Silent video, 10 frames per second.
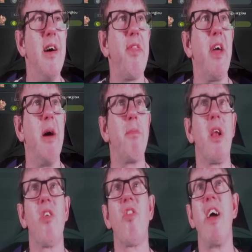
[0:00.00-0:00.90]
I think I'm going
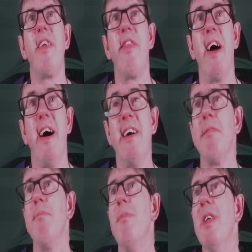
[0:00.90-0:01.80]
to say that.
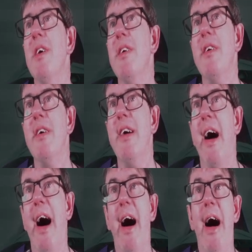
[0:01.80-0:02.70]

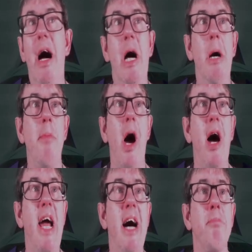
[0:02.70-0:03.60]

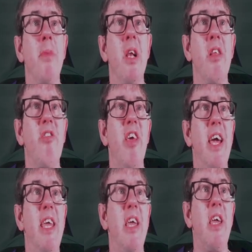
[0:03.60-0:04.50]
I am going to
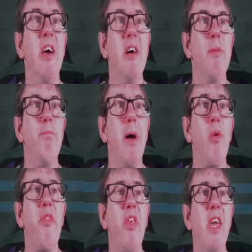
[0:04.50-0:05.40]
take
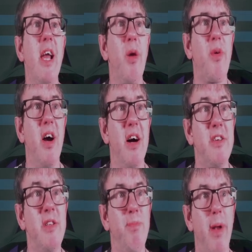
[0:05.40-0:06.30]
both the yellow
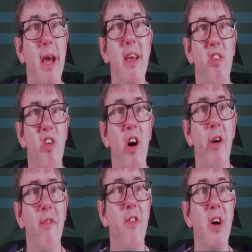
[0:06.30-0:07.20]
carded players
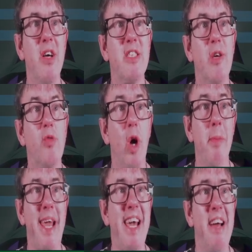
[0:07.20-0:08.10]
off. So
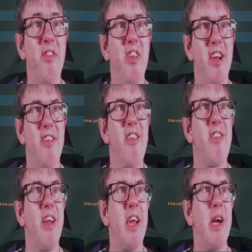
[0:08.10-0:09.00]
Dominic Antas is
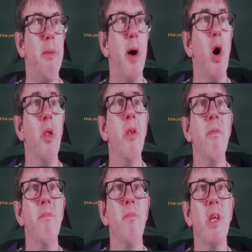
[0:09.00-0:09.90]
going to come on.
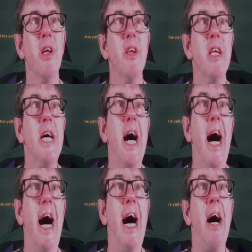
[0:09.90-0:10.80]

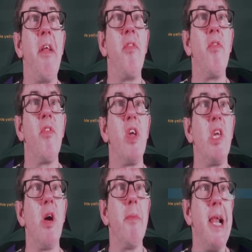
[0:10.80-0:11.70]
And
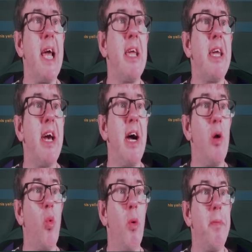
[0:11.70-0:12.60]

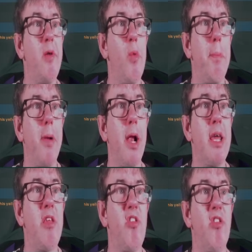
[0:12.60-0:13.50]
Yarmolenko will be
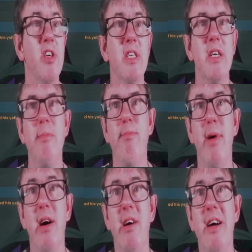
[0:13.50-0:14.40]
replaced
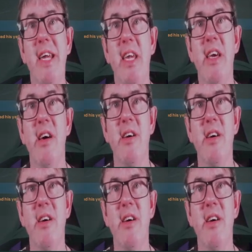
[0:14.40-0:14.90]
by